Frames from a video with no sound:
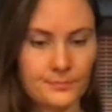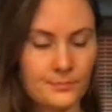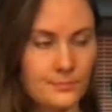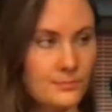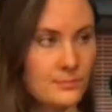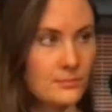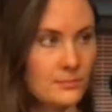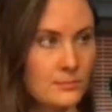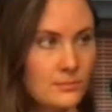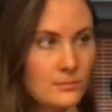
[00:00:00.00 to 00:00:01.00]

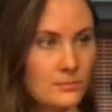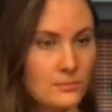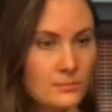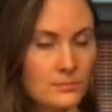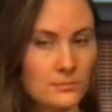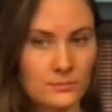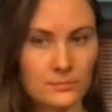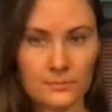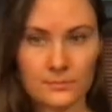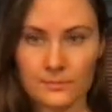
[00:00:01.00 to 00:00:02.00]

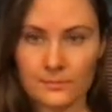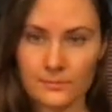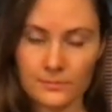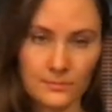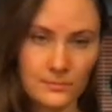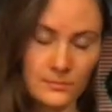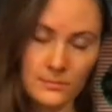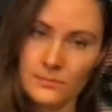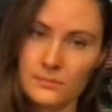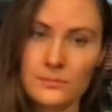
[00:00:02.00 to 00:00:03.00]

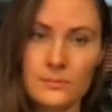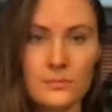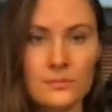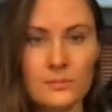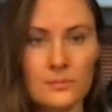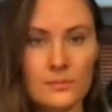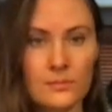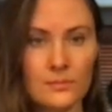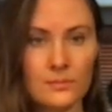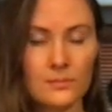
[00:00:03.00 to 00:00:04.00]

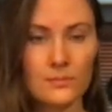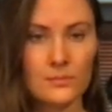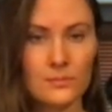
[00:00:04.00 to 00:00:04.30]
[no speech]